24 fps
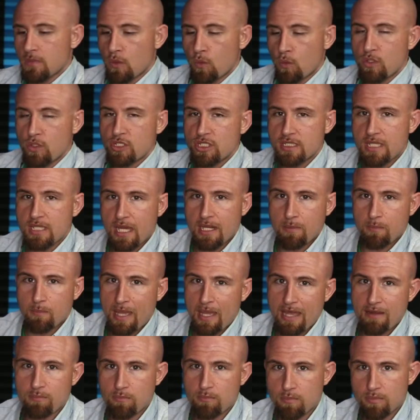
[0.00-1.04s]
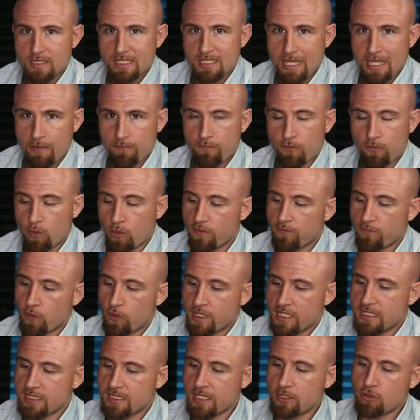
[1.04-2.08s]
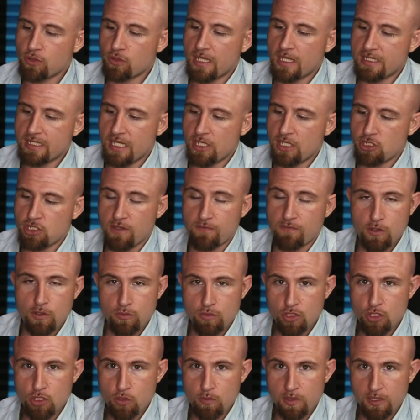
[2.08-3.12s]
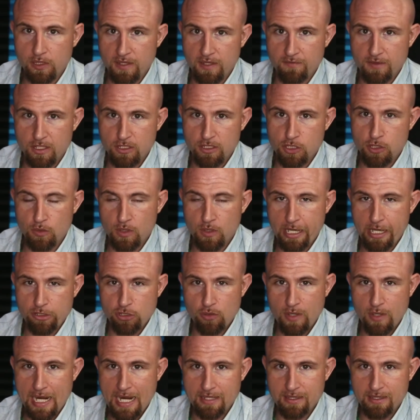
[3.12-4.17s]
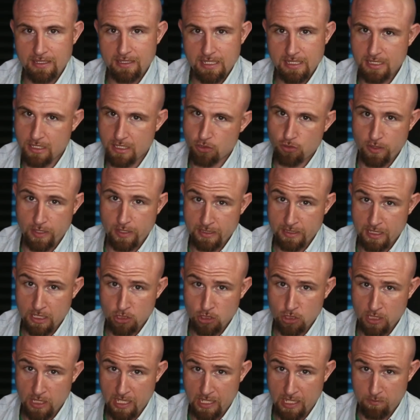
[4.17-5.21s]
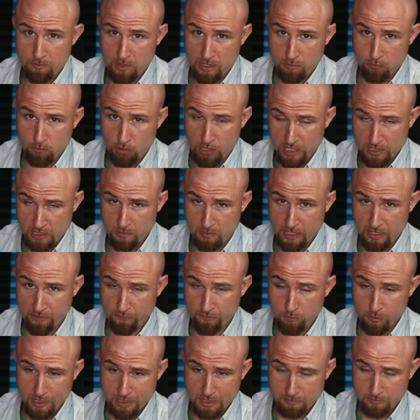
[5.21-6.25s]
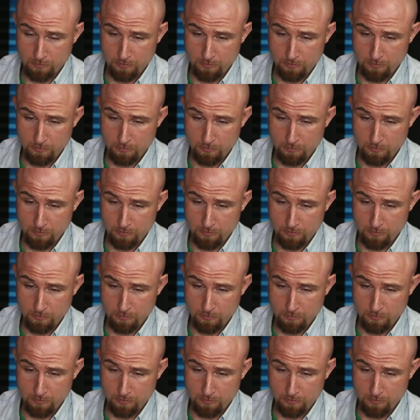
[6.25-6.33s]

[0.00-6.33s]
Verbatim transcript: which is not a bad step forward for decentralization if you do believe in the two line track that decentralization can be embraced by governments.